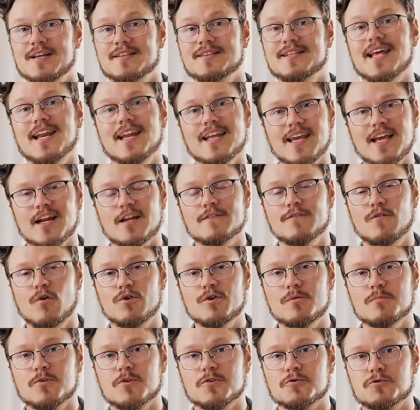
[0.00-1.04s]
dedicated
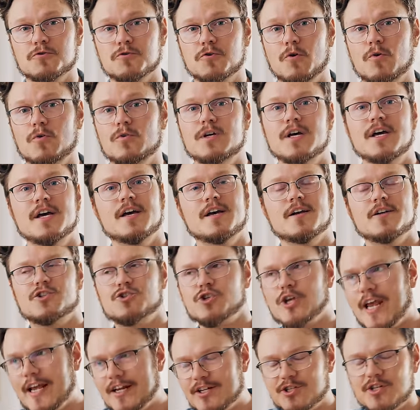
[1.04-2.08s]
volume control,
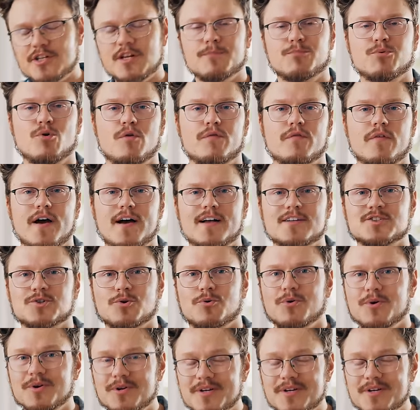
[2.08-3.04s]
change any profiles, or